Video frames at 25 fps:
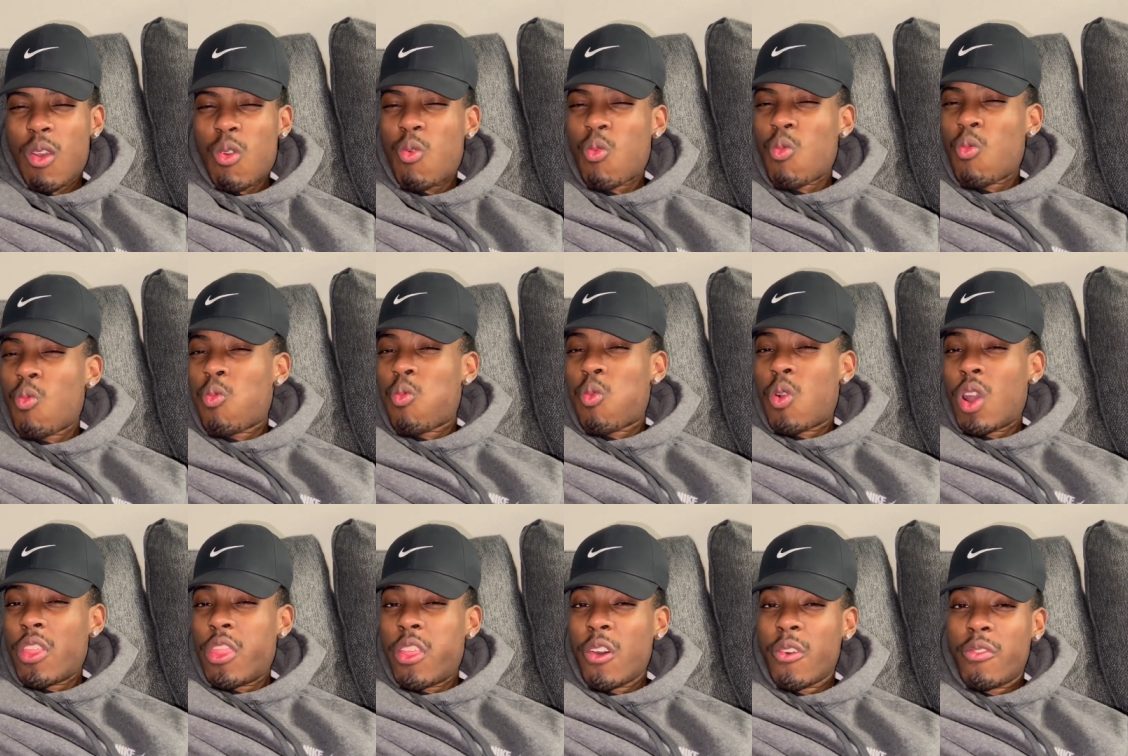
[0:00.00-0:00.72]

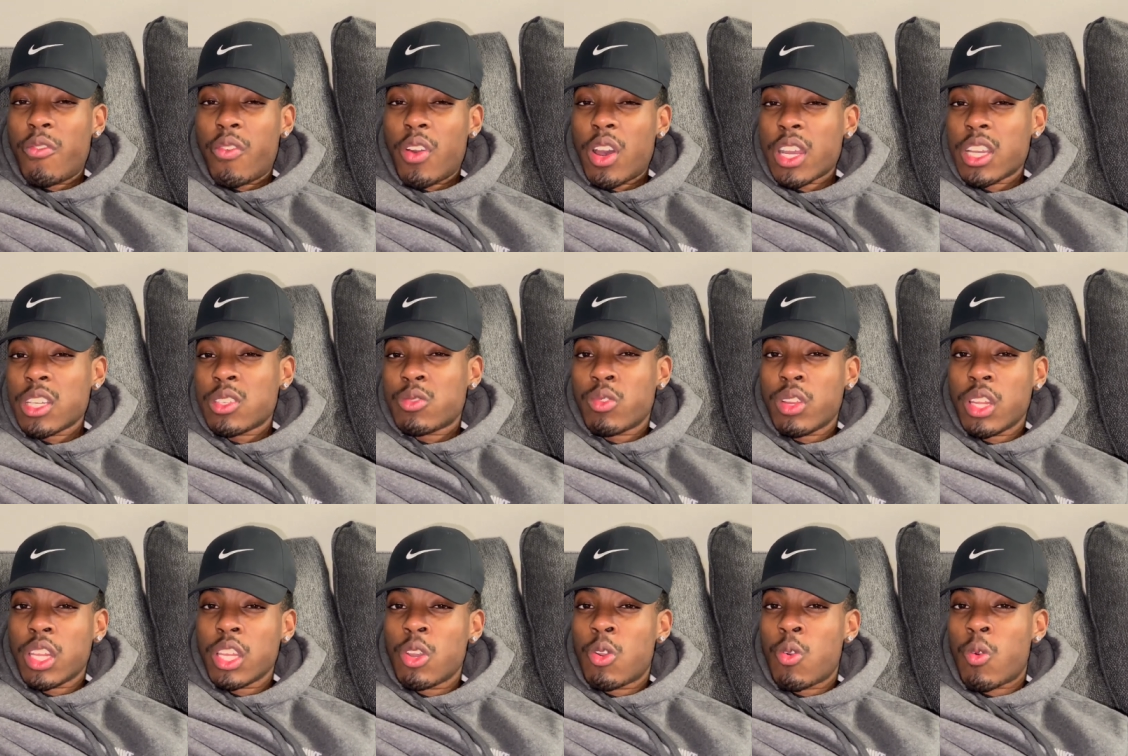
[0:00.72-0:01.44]
what the fuck is
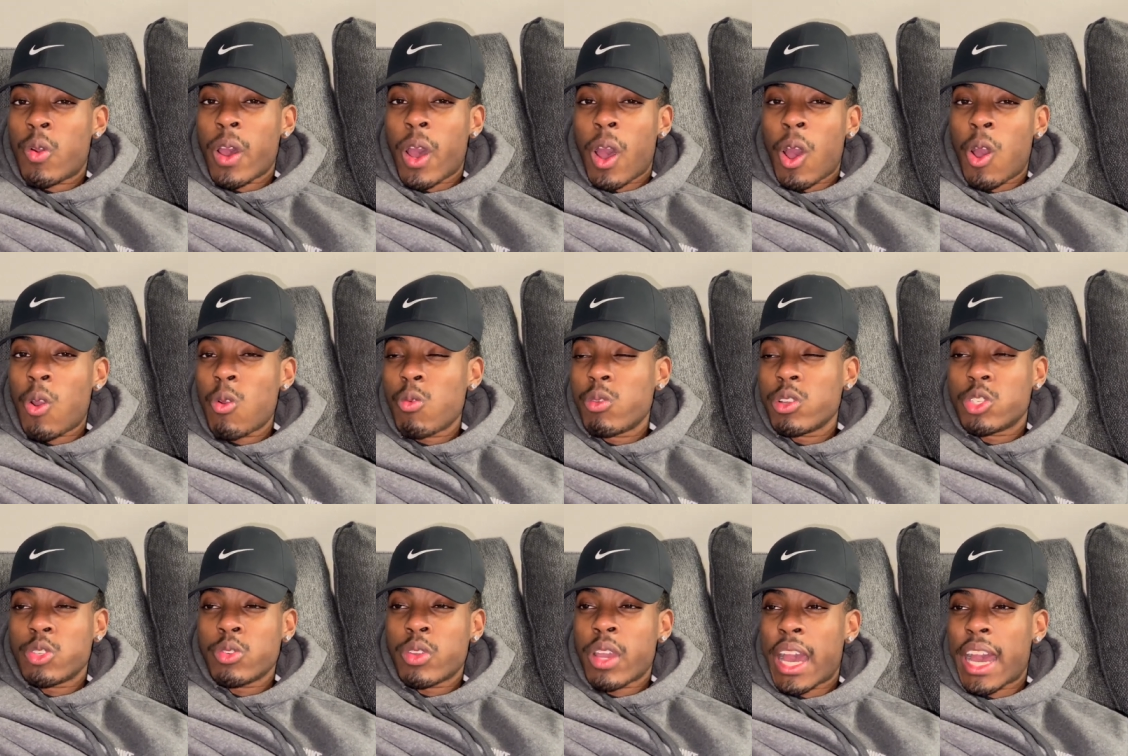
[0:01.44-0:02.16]
really going on
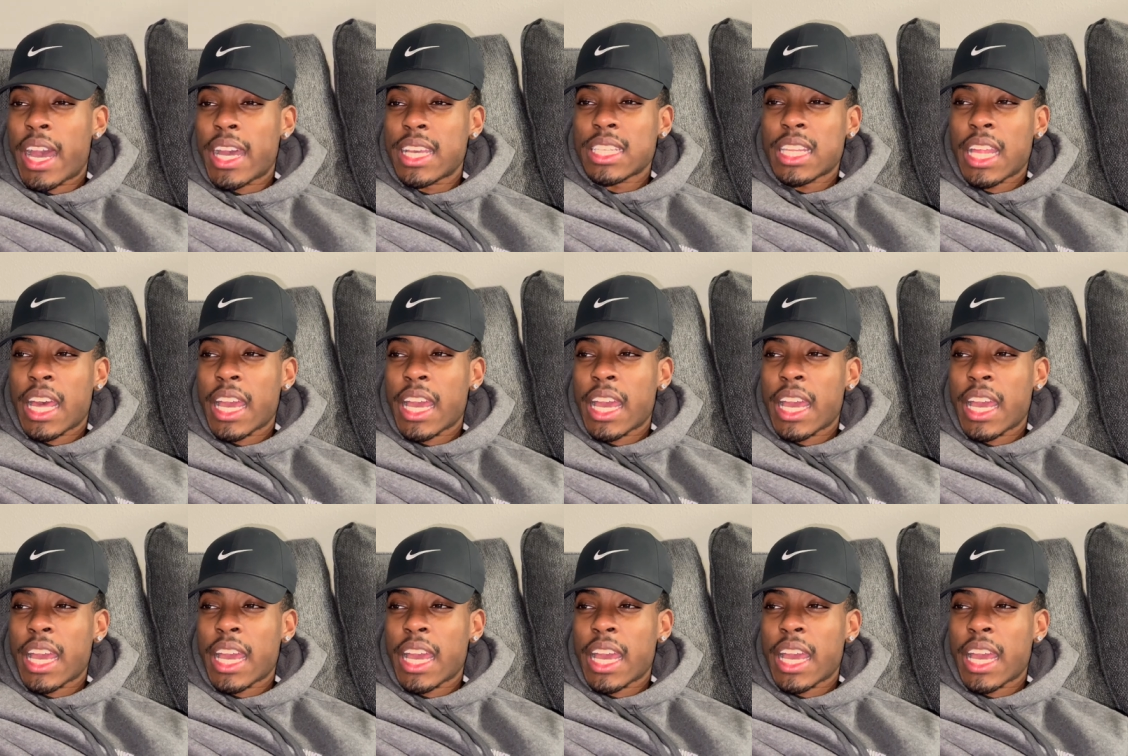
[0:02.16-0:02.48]
with you guys?